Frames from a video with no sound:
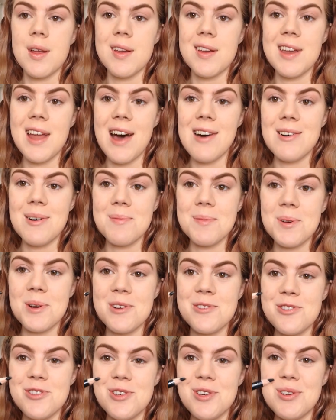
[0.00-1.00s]
Now I'm
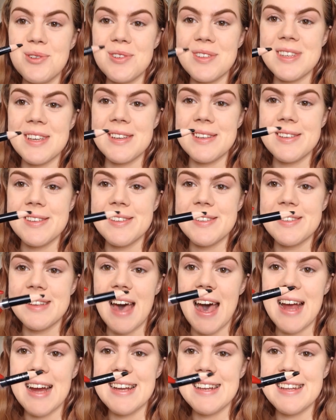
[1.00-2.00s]
going to use this
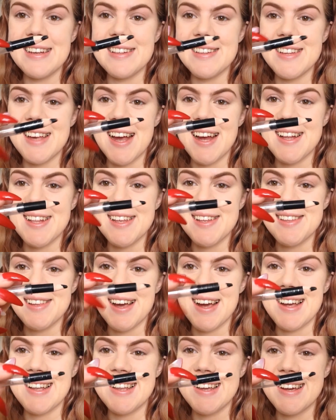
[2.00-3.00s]
tiny, tiny,
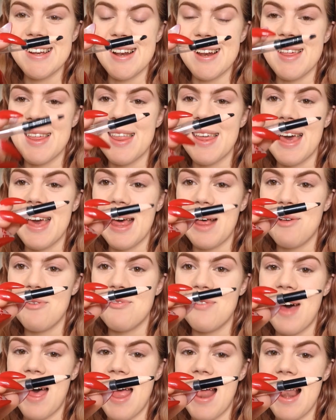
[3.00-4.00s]
tiny little
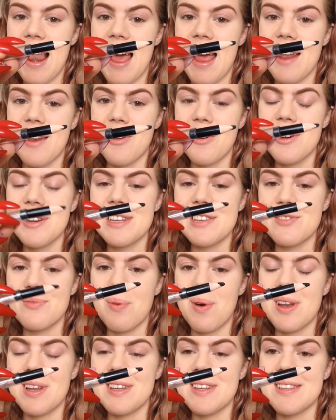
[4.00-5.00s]
e.l.f. eyeliner. This
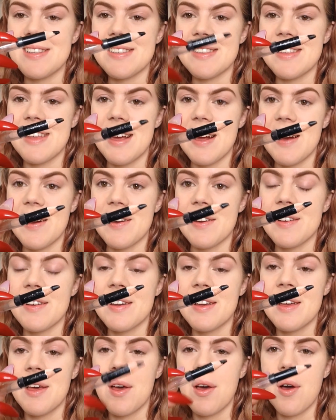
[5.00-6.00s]
one is their
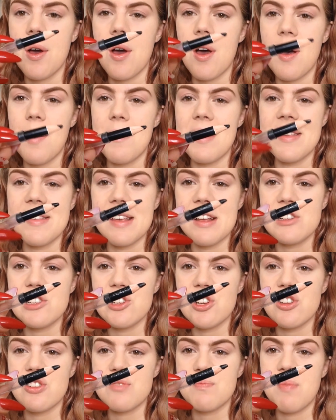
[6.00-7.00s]

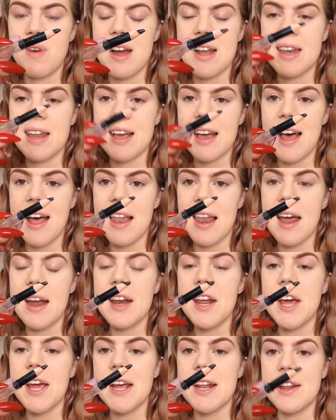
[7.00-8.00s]
Essentials Brightening
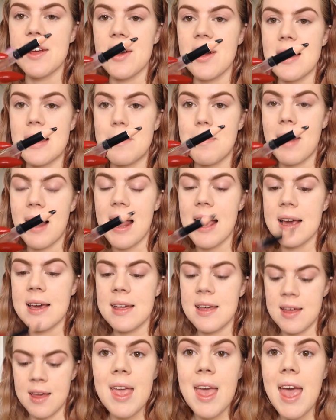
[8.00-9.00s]
Eyeliner in the color
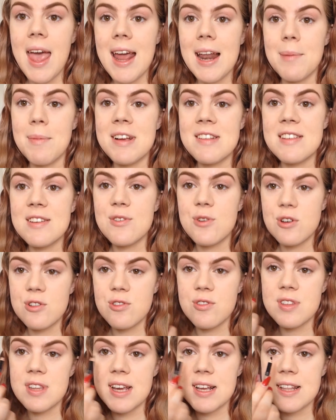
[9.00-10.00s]
black. And I'm actually going
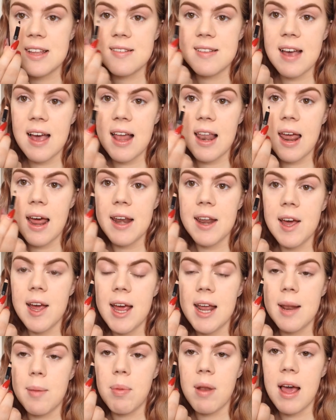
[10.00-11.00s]
to take this eyeliner
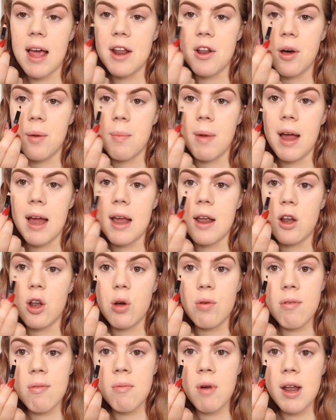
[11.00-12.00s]
and apply it on my
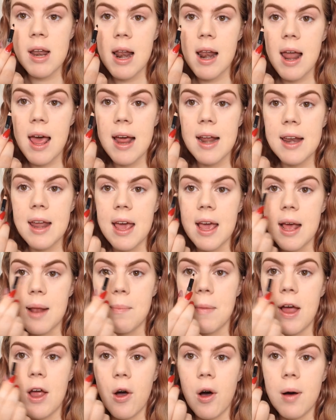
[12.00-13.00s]
lower waterline
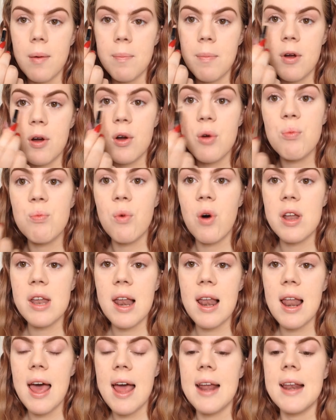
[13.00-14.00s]
and my upper
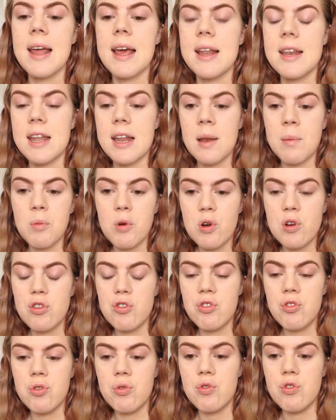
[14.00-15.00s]
waterline. And then I'm
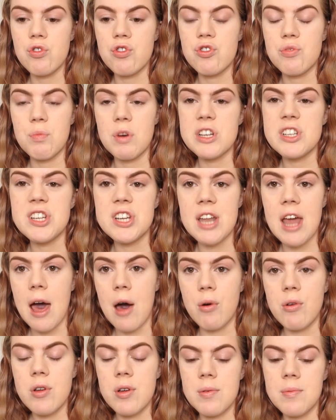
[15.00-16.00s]
going to smudge it out.